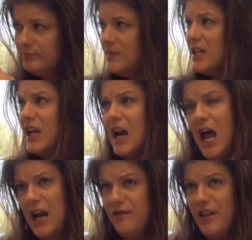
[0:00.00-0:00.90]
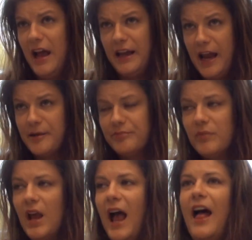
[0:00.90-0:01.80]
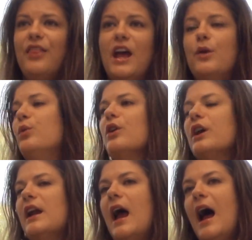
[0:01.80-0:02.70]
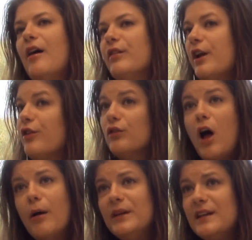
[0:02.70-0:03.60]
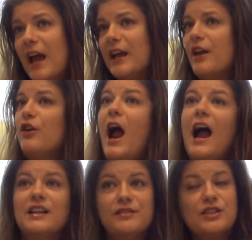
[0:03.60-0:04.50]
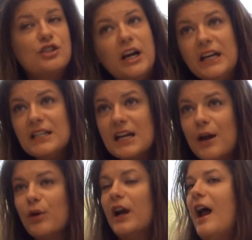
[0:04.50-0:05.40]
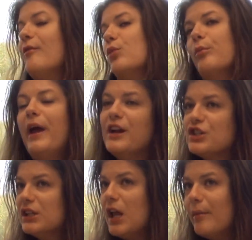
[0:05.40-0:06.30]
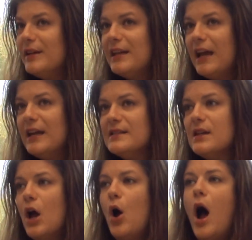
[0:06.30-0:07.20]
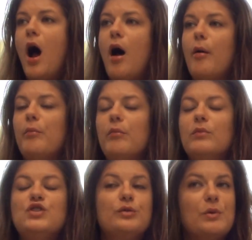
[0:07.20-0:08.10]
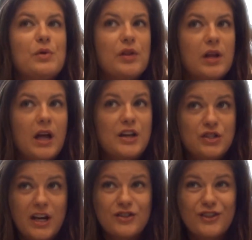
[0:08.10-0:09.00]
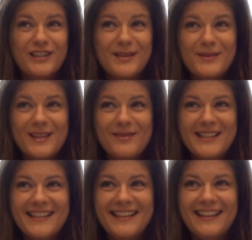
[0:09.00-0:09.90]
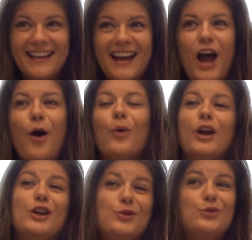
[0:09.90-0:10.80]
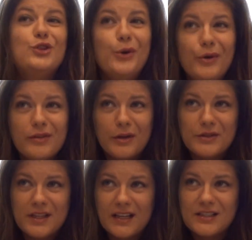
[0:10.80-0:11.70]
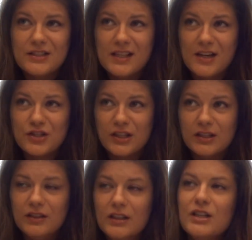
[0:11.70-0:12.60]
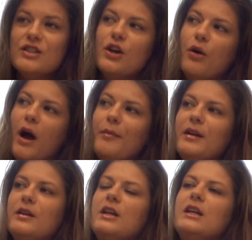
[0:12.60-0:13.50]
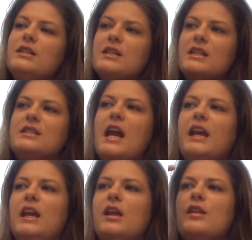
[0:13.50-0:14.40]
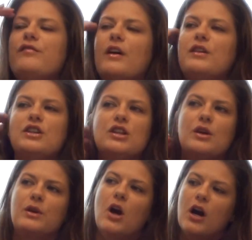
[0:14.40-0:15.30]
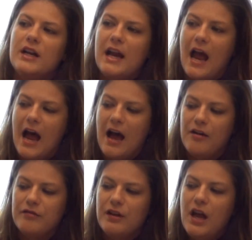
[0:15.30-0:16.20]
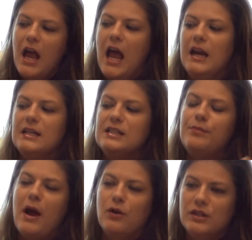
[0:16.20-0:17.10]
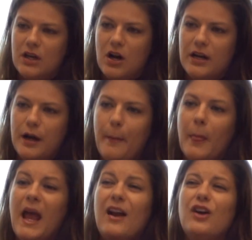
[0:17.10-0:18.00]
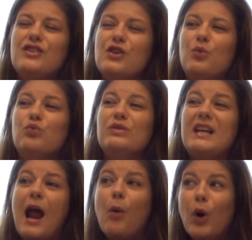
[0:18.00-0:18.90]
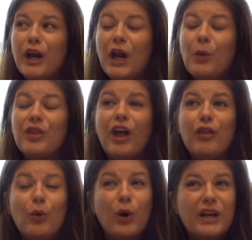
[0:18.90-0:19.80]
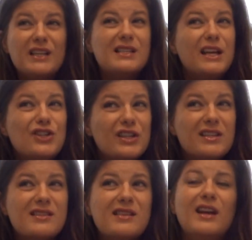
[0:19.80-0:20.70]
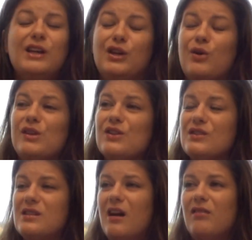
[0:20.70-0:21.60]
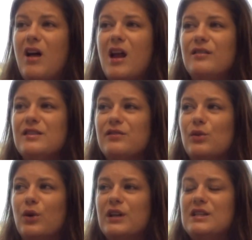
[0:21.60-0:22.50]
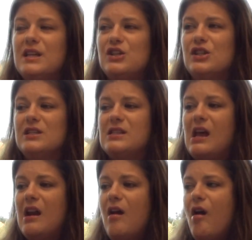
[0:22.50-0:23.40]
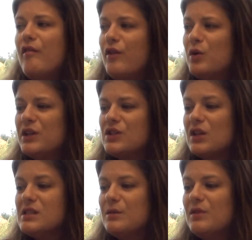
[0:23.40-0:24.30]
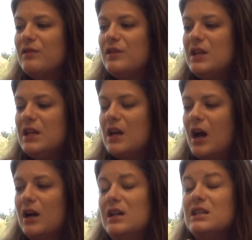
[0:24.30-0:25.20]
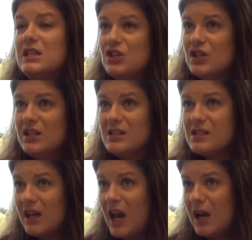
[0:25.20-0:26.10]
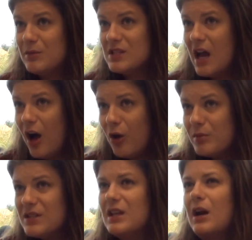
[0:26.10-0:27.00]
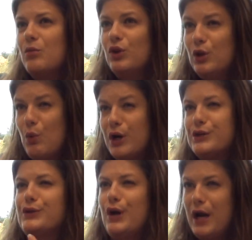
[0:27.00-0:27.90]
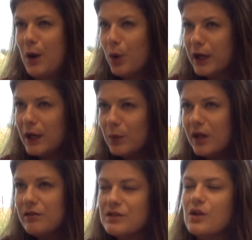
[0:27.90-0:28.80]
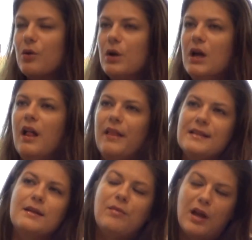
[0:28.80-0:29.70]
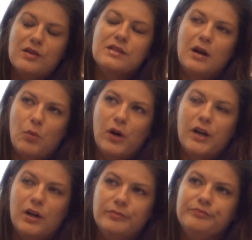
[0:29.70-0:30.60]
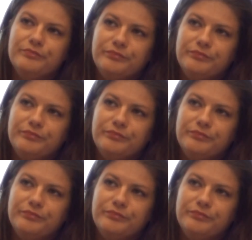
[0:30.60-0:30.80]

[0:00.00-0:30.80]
to get ahead of that game. And then we're going to have another lobby day, another activist training day. We're going to have more patient lobby days. Do you remember the educational exhibit that we did? Mm-hmm. We're going to do 2 of those next session. So I mean, it's taking the foundation that we already have and expounding on it, and also networking with other organizations. You know, there's a lot of different organizations that focus on some of the conditions that cannabis helps that I really want to start networking with. So that's something else that I'm working on.